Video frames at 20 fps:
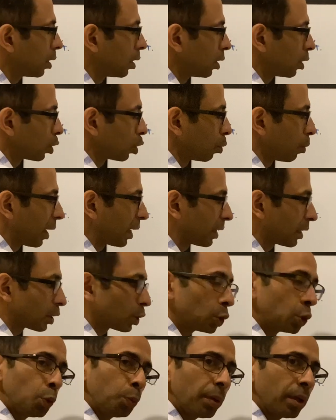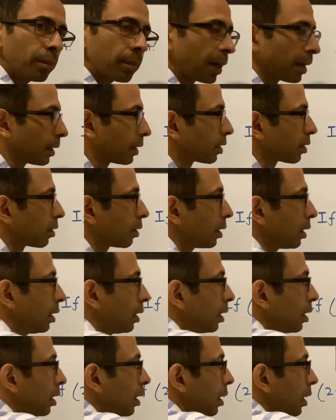So minus 2p minus 3
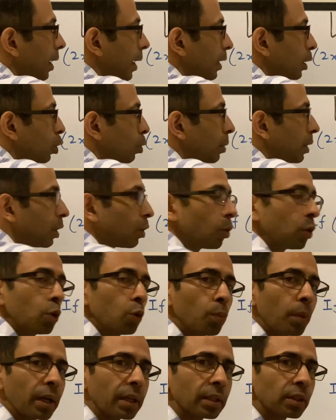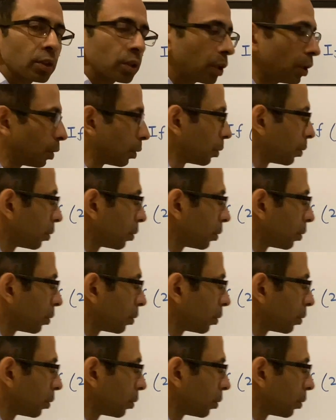has to be equal to minus q.